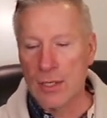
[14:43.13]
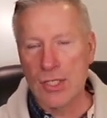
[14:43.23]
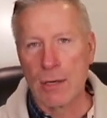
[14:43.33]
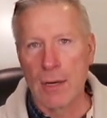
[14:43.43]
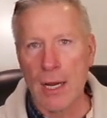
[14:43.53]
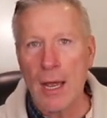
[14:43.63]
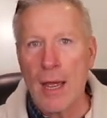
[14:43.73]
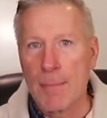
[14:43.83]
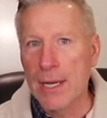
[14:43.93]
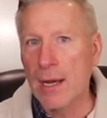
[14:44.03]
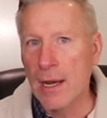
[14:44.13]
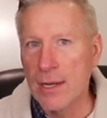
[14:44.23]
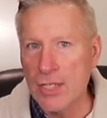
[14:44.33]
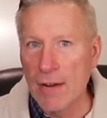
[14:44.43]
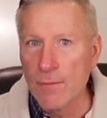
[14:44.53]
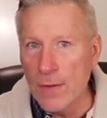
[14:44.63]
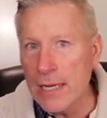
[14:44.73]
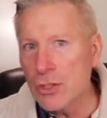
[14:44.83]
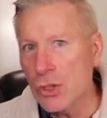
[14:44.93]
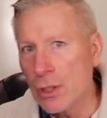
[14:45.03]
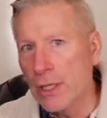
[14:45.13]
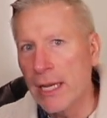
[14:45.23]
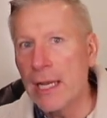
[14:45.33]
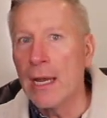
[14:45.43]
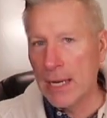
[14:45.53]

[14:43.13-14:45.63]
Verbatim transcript: Syria because eventually